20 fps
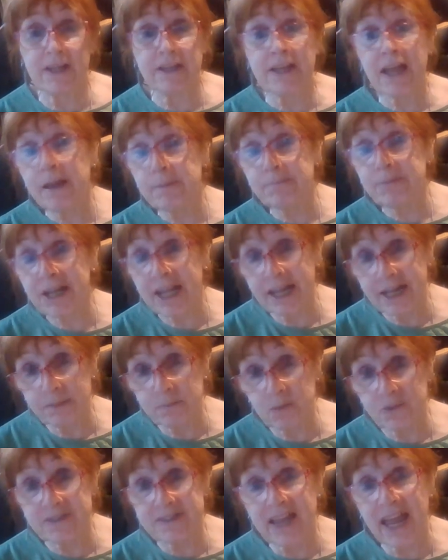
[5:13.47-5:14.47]
And that plan
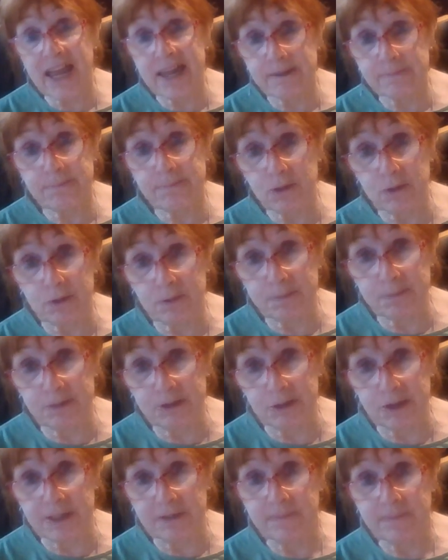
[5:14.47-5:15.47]
was Hey
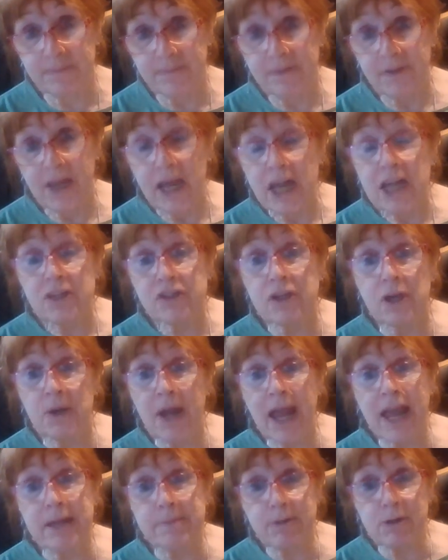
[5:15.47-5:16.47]
Purpura. So
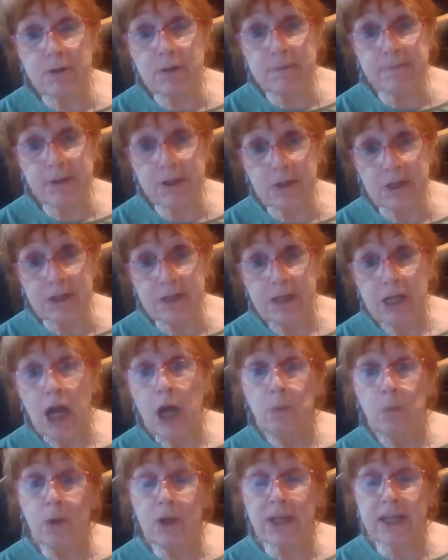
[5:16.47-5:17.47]
Hey Purpura,
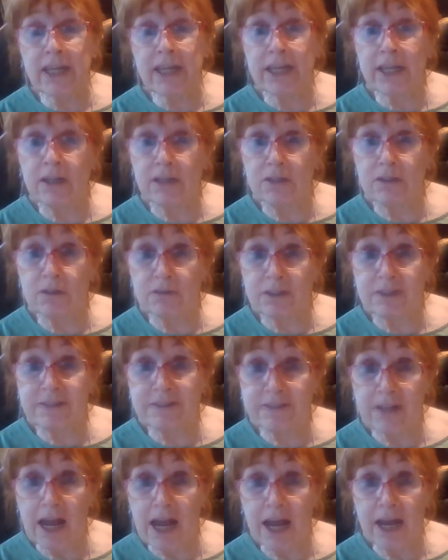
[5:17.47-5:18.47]
working
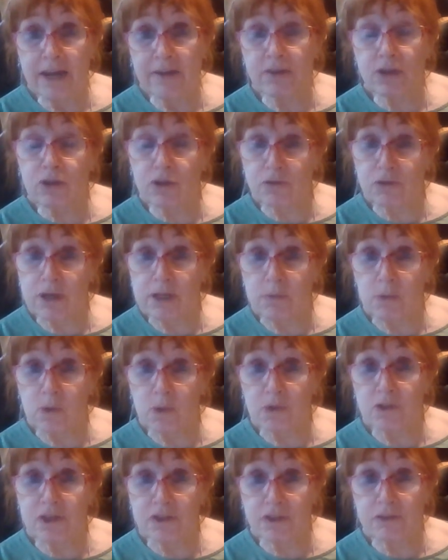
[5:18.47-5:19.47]
alongside the Three
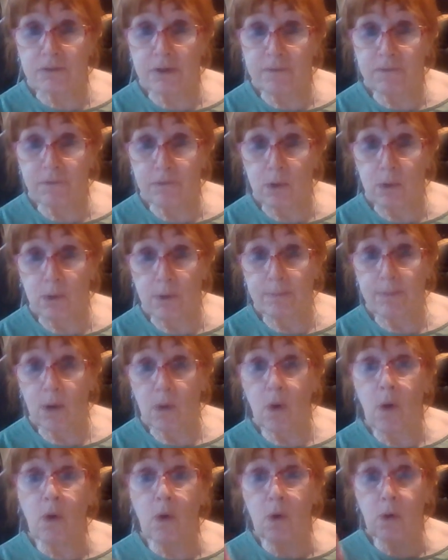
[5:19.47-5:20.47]
Waters reform,
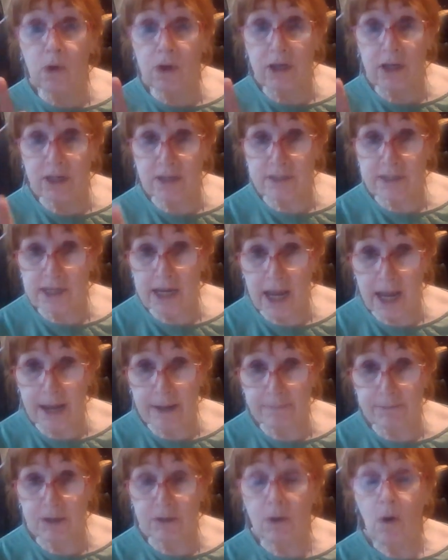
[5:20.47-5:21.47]
all going to
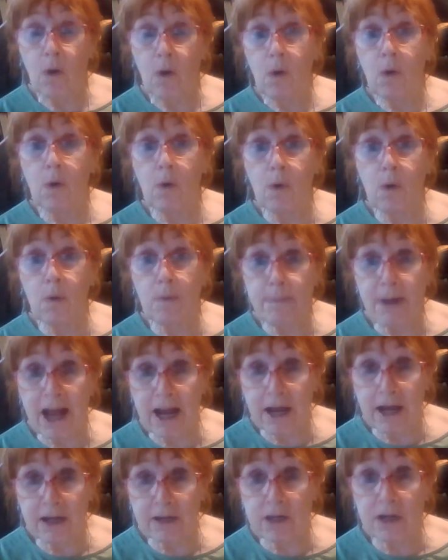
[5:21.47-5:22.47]
happen, all
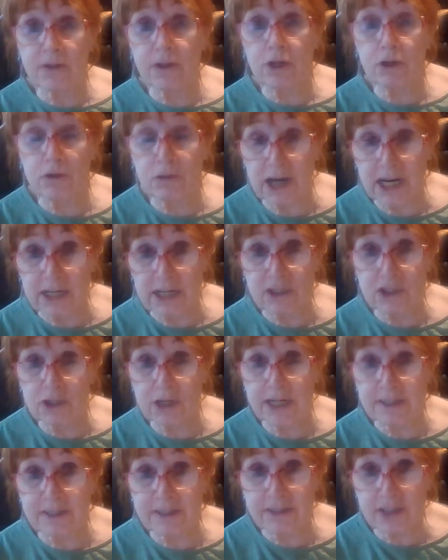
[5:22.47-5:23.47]
part of the great
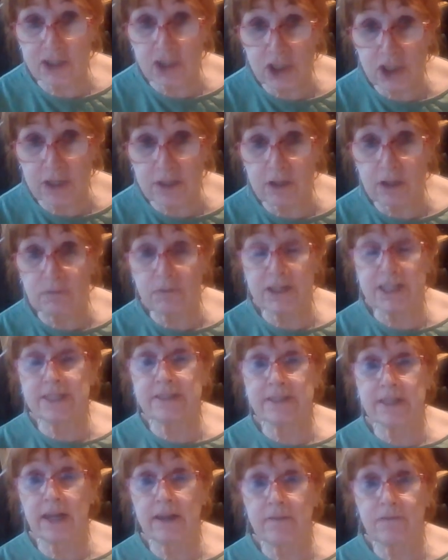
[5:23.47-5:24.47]
transition, the
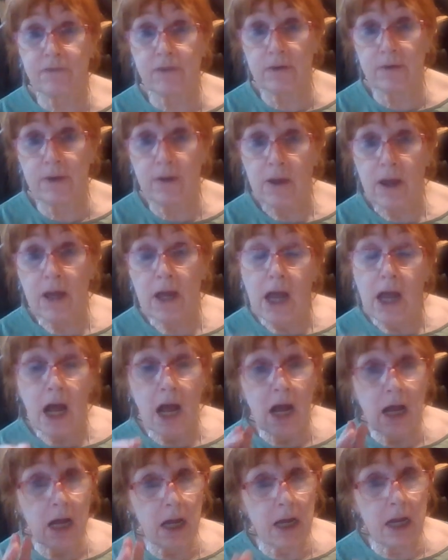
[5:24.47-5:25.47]
reset for
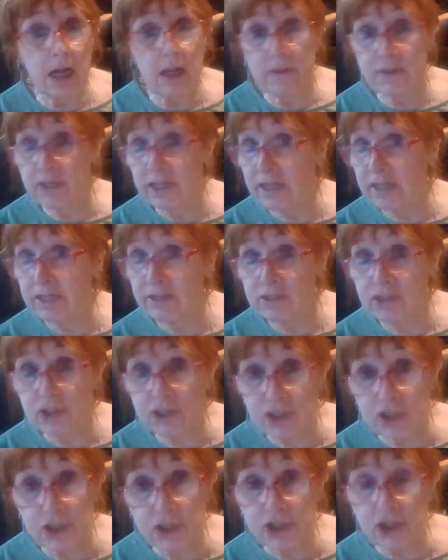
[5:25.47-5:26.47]
the
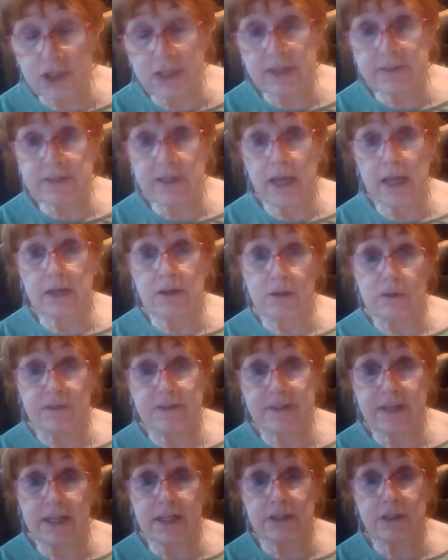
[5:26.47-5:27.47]
Indigenous in New
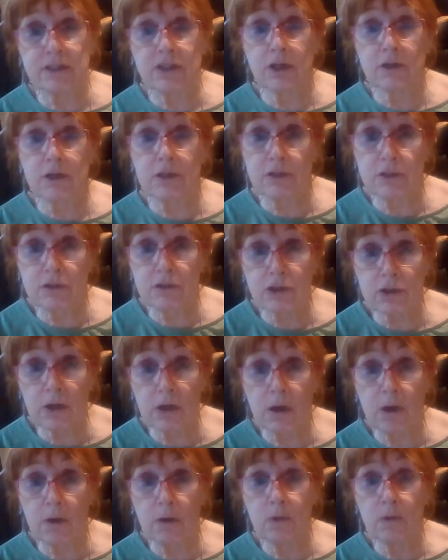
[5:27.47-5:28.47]
Zealand to
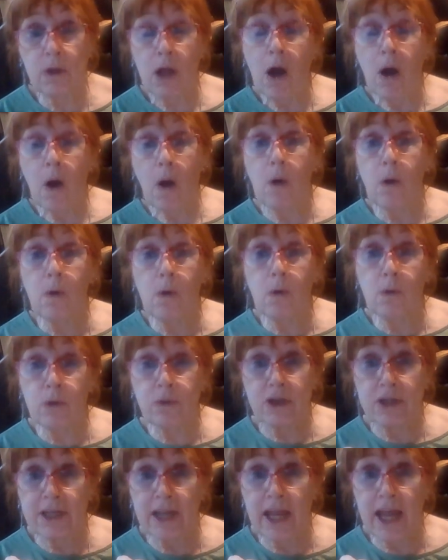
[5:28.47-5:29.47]
control all
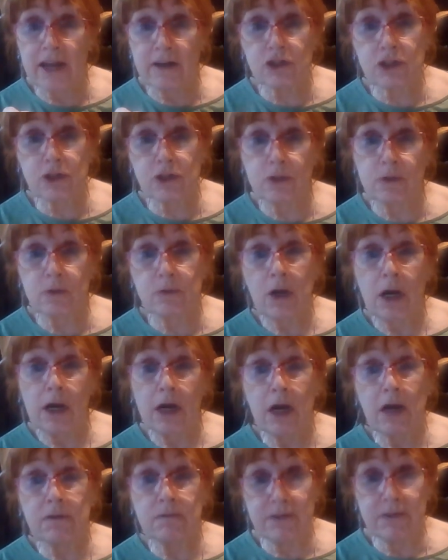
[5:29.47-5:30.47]
the natural
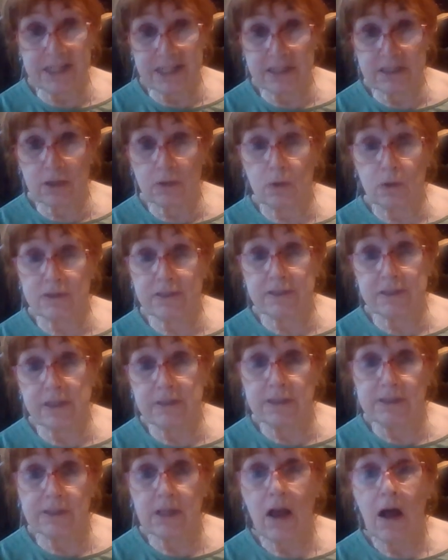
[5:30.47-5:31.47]

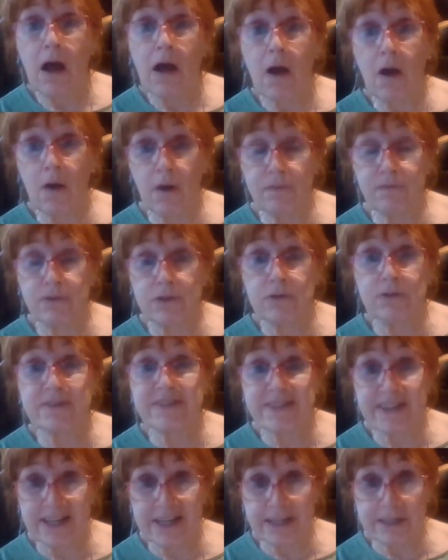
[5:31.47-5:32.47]
resources of New
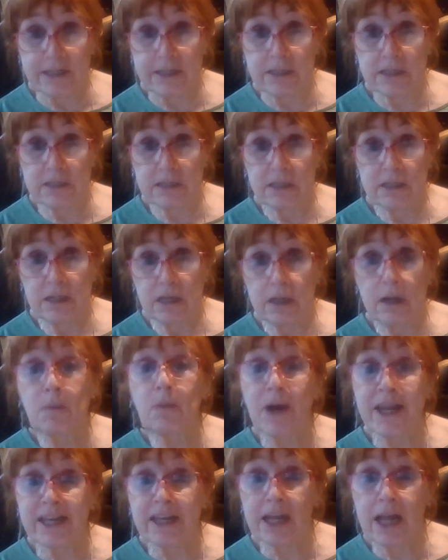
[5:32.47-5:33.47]
Zealand.
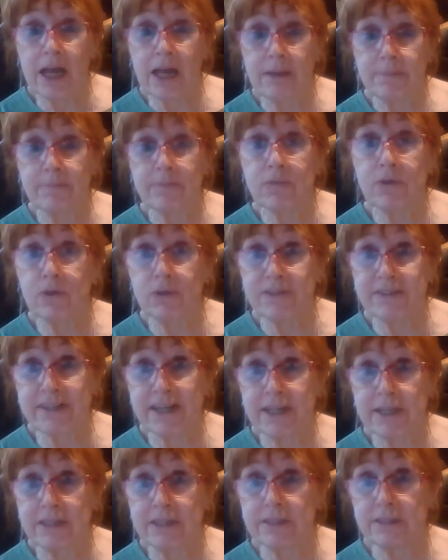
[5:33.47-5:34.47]
Wake up, New
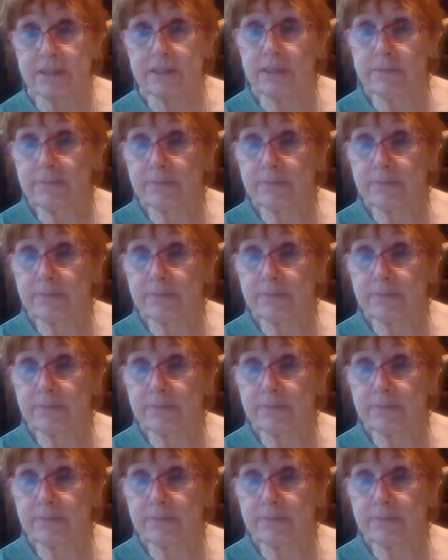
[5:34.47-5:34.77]
Zealand.